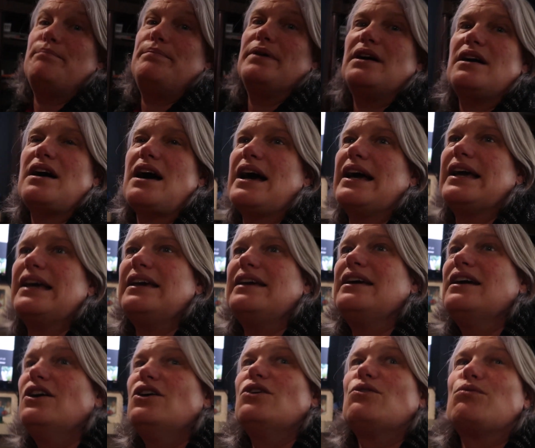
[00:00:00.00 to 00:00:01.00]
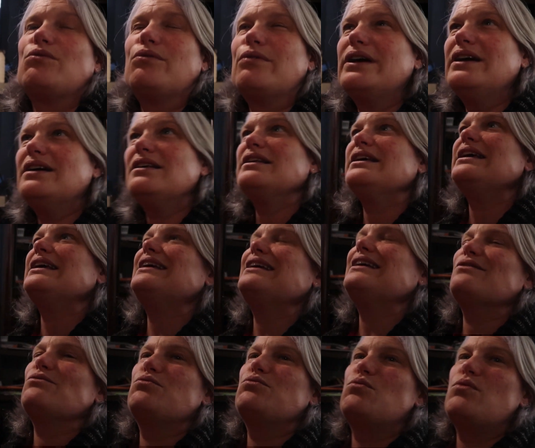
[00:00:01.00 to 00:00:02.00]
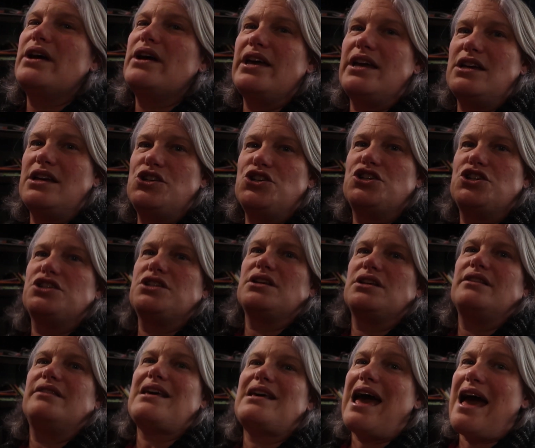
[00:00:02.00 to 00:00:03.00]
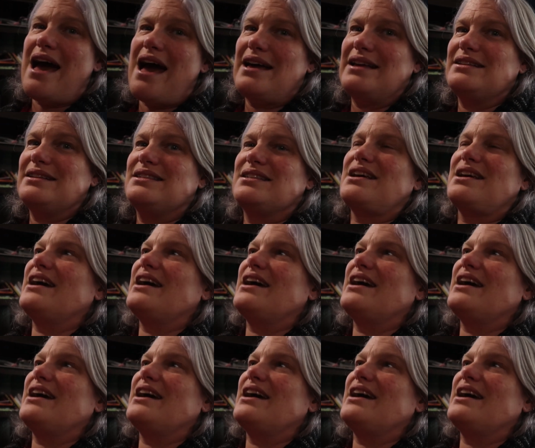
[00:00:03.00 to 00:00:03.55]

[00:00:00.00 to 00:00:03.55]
but I really wished that